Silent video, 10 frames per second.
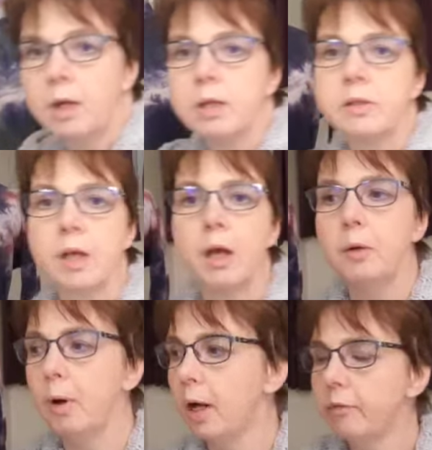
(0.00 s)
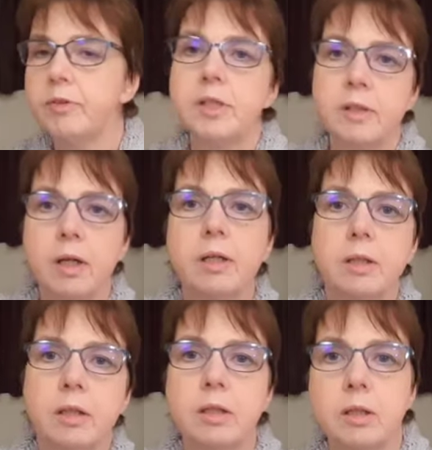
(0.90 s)
So I've
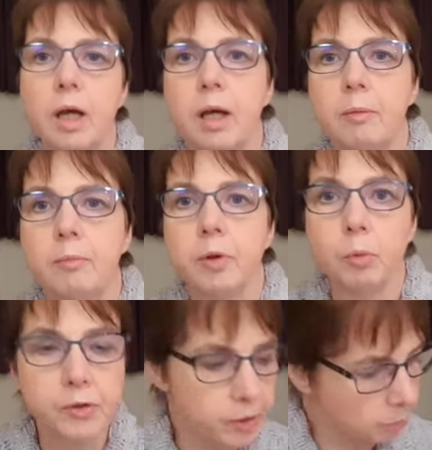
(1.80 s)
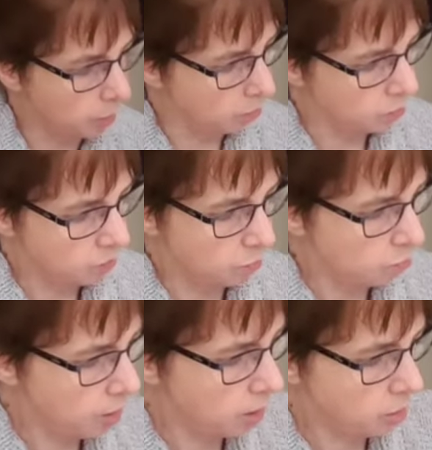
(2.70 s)
decided that what I'm going to
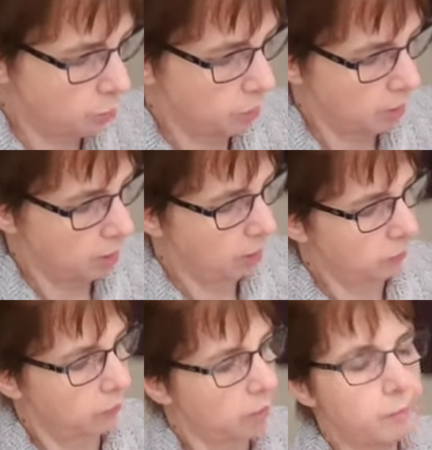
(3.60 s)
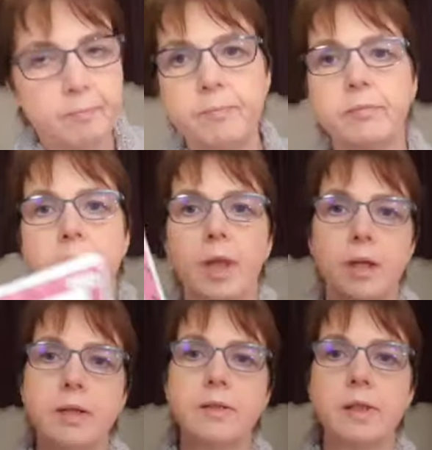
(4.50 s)
make with it
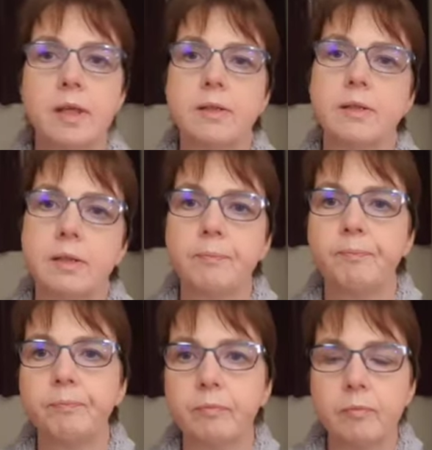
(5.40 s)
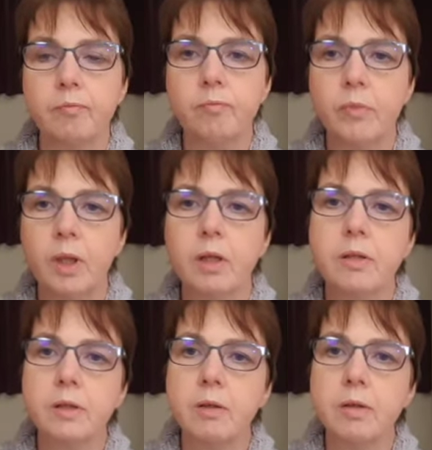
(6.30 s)
is this.
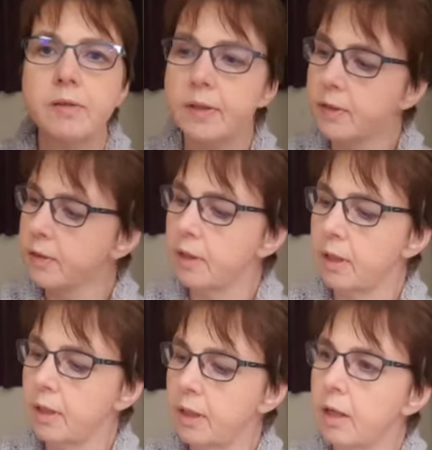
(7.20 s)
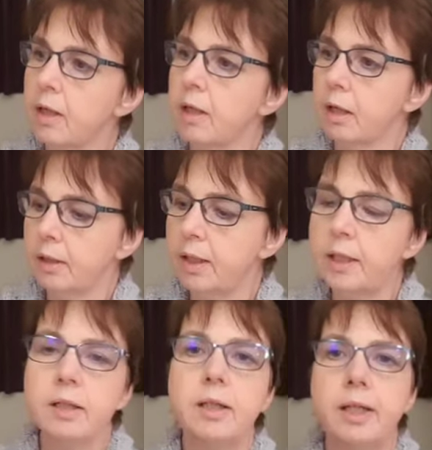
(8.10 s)
So this is the
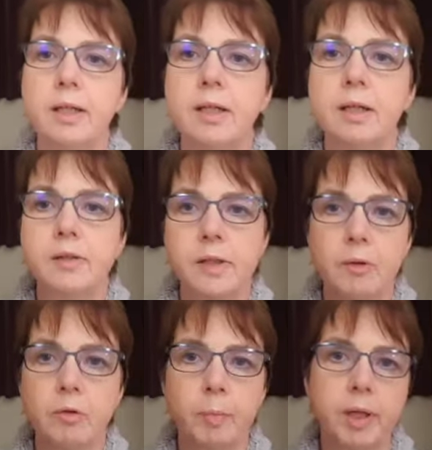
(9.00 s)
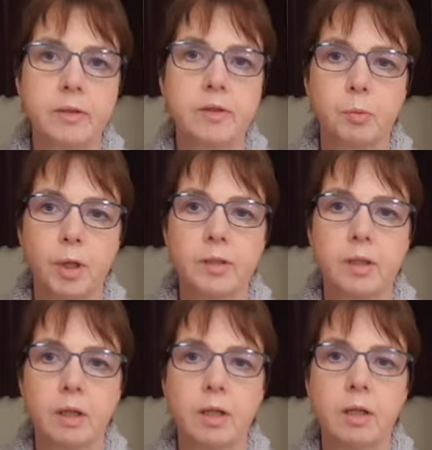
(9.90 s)
Nina Lee Southbank
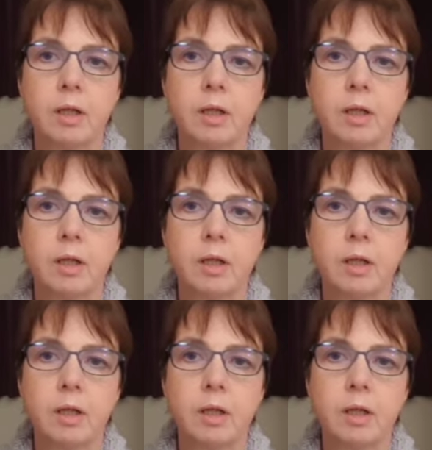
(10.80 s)
sweater,